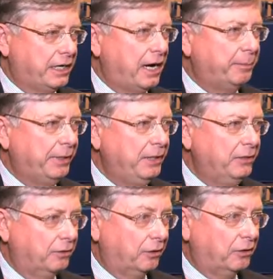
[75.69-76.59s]
copied
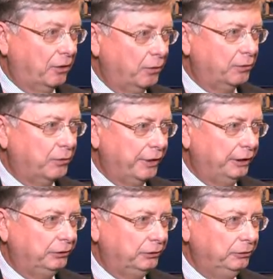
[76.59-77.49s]
or cloned
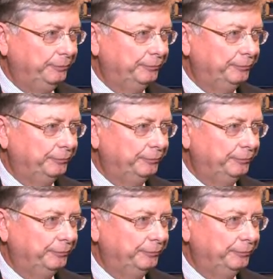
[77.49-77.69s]
credential.